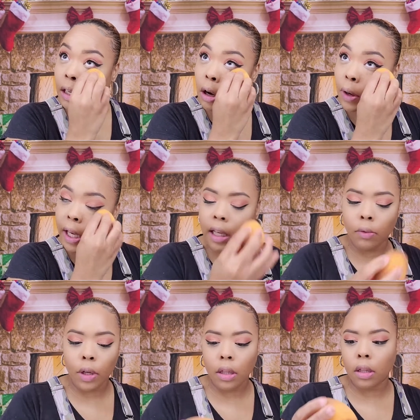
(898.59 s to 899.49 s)
go
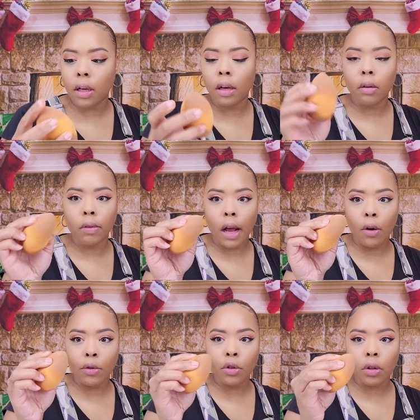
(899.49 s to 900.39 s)
in with the
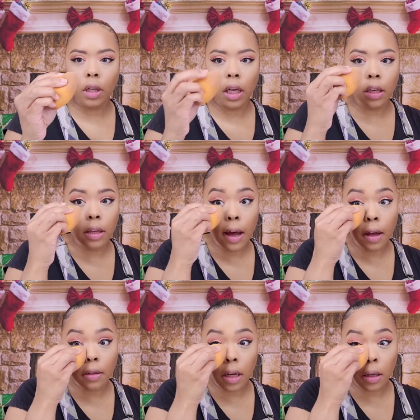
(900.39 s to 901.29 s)
round end that has